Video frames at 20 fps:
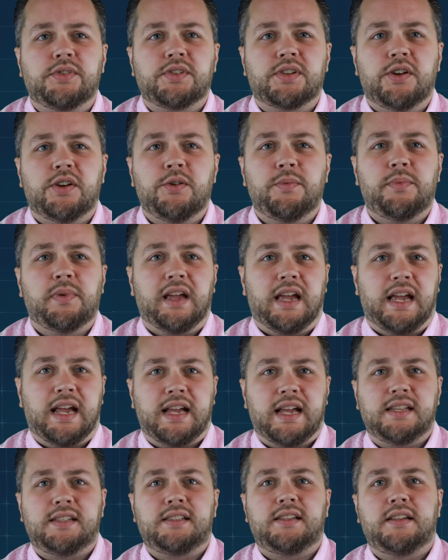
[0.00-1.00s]
scope,
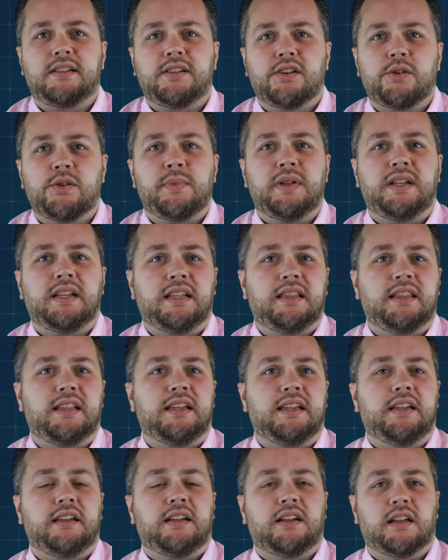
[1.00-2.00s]
as determined in
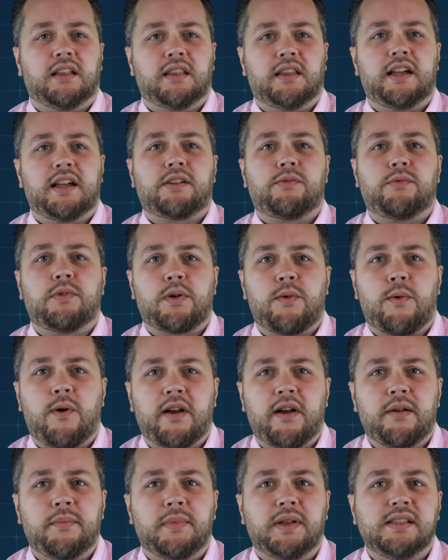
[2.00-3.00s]
the collect
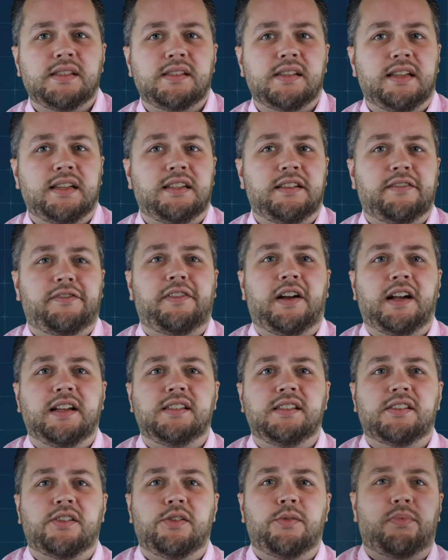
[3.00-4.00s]
requirements and
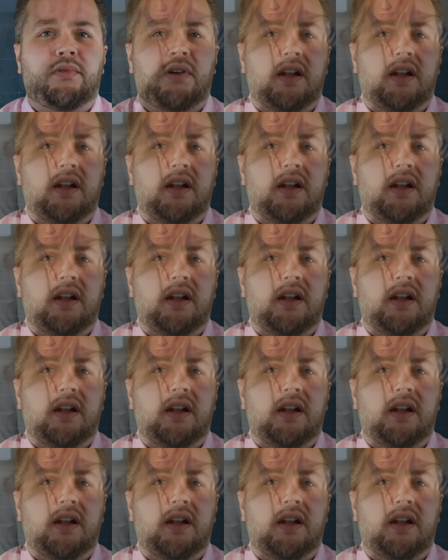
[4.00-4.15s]
define scope